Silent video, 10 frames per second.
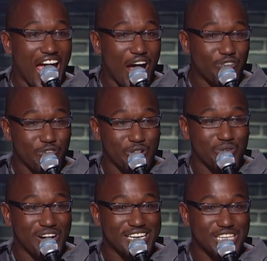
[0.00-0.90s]

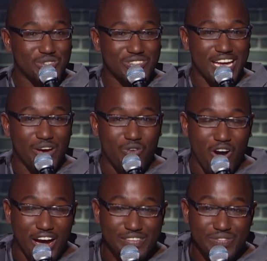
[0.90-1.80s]
Everyone gets what they
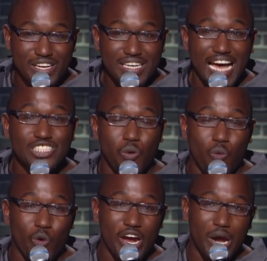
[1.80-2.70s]
want? That's a
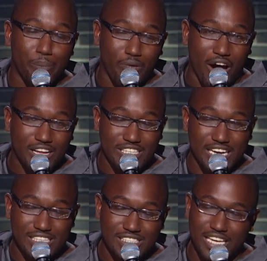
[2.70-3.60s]
weird, broad
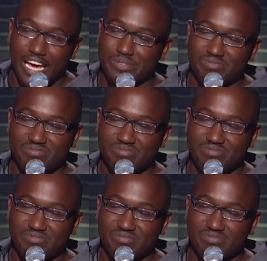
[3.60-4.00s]
thing to say.